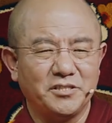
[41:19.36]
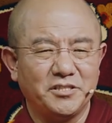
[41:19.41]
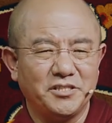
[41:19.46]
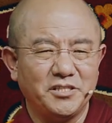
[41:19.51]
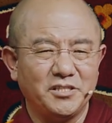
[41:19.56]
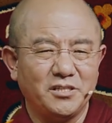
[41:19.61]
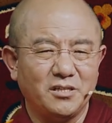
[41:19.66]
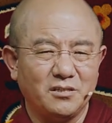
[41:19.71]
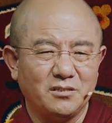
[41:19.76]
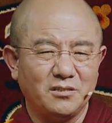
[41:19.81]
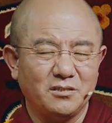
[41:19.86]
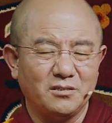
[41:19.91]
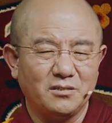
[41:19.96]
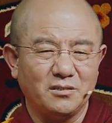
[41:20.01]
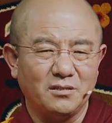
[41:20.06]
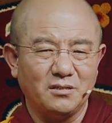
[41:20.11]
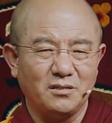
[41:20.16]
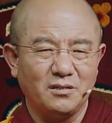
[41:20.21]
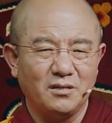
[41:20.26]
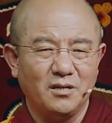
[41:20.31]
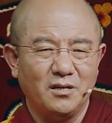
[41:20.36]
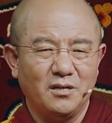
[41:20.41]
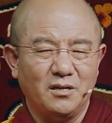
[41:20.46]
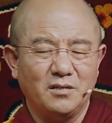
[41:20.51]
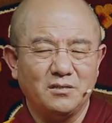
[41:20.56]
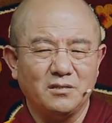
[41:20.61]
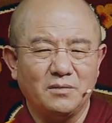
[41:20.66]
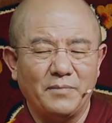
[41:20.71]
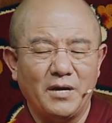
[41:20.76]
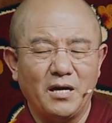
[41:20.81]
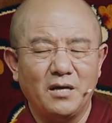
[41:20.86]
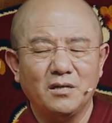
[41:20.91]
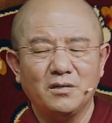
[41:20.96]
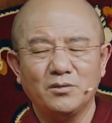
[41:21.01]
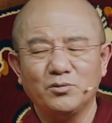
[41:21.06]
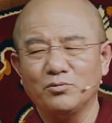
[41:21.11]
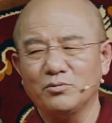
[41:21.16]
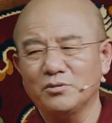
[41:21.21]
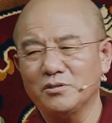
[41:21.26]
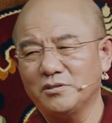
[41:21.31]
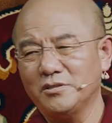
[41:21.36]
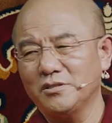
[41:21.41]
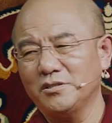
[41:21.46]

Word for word: In fact, Uttara Tantra Shastra